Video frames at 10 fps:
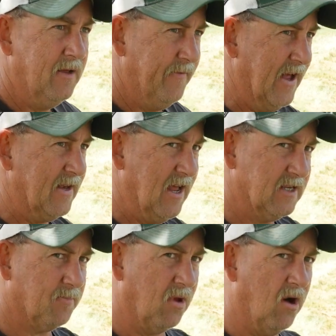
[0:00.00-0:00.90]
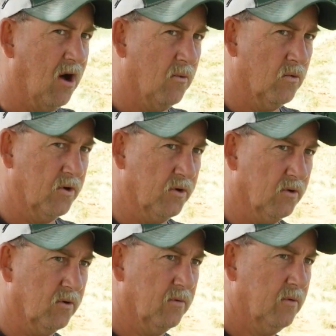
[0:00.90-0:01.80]
That test plot
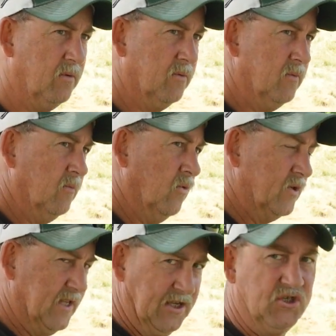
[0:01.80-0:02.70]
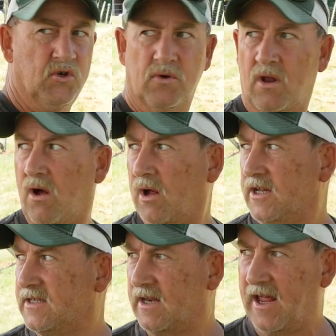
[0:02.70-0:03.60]
will teach you a lot.
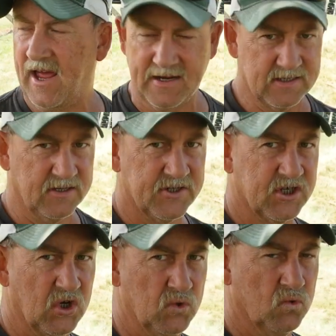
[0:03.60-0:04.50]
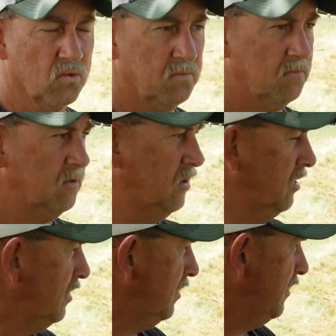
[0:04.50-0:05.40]
It's an excellent school.
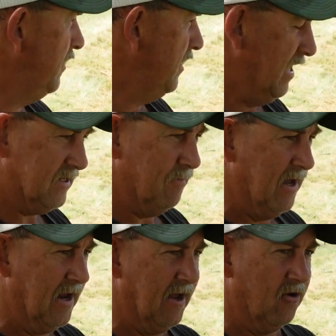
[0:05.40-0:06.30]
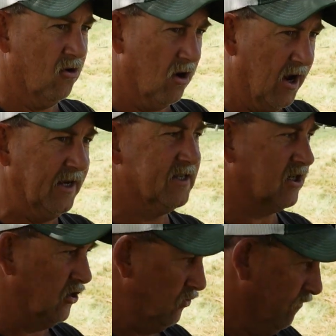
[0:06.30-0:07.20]
It's been a great
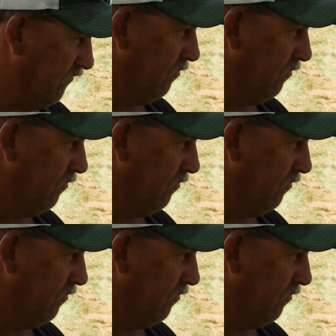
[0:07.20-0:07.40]
school for